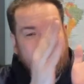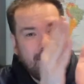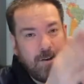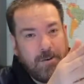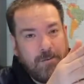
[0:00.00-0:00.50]

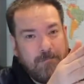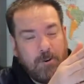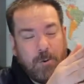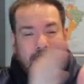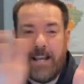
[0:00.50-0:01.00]
So
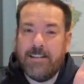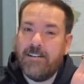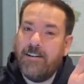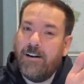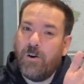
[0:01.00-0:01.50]
quick
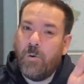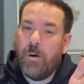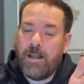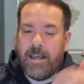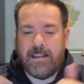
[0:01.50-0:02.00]
answer,
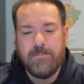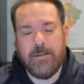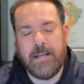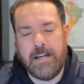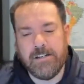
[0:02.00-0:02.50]
quick
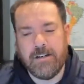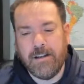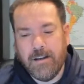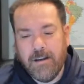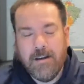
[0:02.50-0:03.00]
explanation.
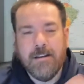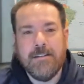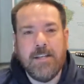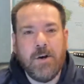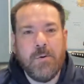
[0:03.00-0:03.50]

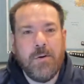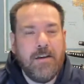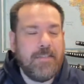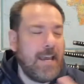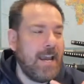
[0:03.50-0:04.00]
So
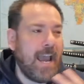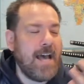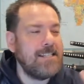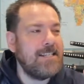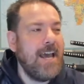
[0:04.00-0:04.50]
if they
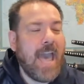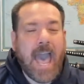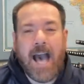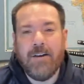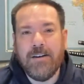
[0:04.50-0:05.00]
ask,
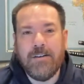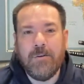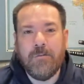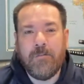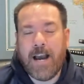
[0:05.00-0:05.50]
how did
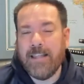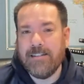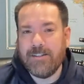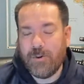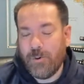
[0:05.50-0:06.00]
you find
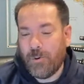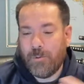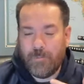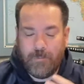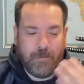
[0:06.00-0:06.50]
the
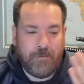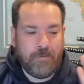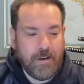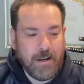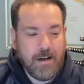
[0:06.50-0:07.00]
school?
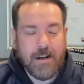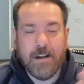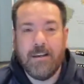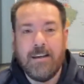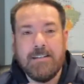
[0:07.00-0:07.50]

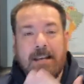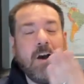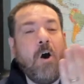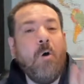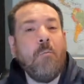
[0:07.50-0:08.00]
You can
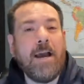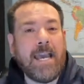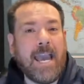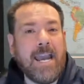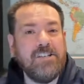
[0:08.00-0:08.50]
say, oh,
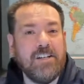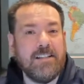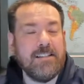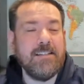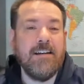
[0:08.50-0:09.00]
my
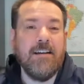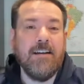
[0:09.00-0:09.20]
agent.